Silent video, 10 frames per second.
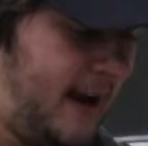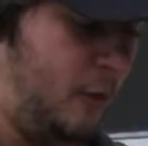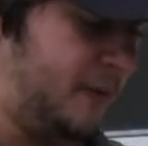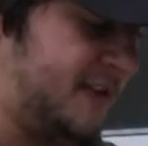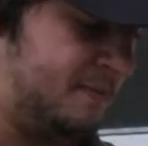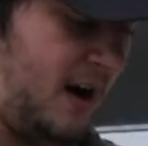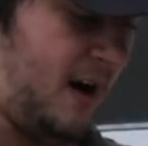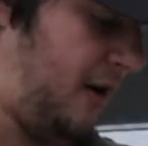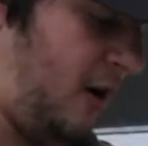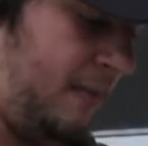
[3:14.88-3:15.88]
helmets,
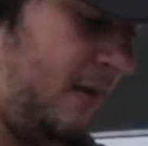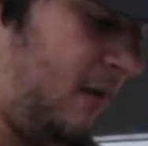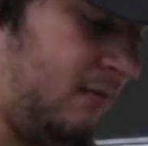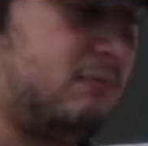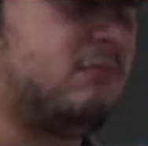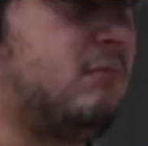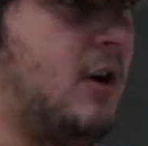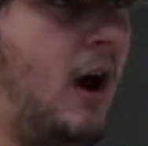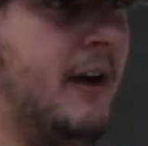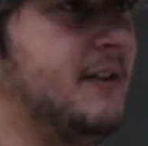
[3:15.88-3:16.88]
body armor,
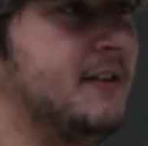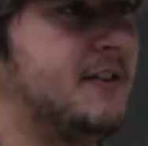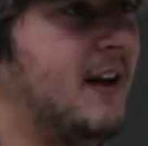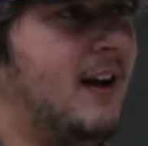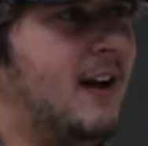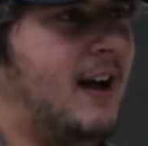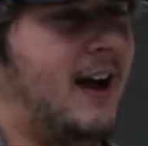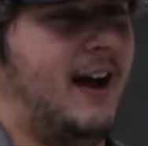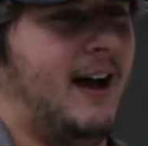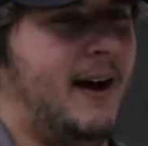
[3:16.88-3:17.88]
guns.
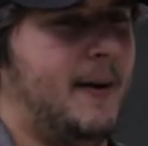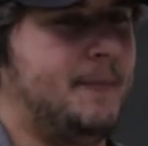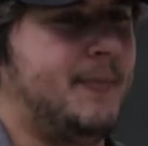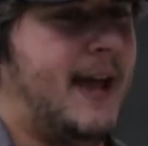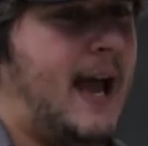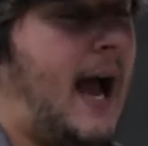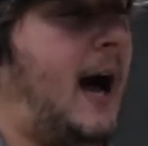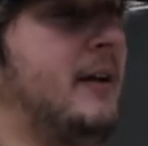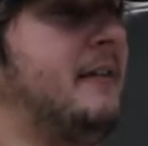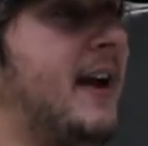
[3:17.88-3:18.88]
Howl
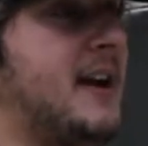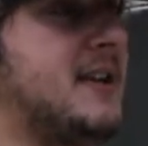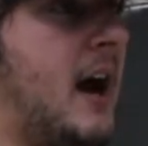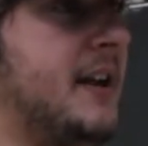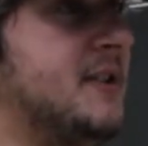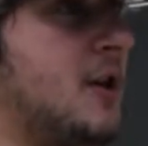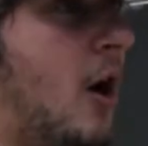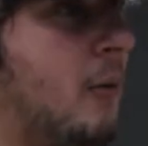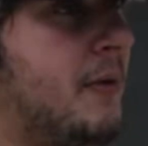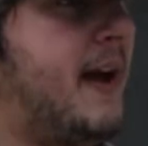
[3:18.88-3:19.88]
FX got its
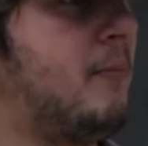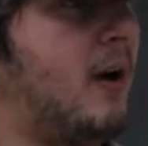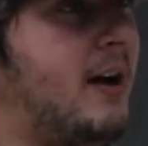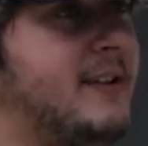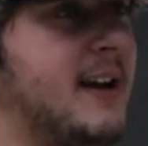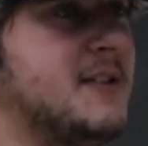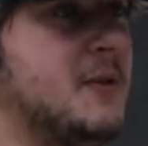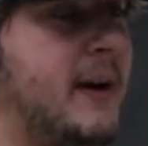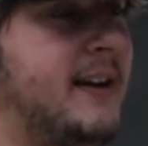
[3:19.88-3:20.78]
start with that project, so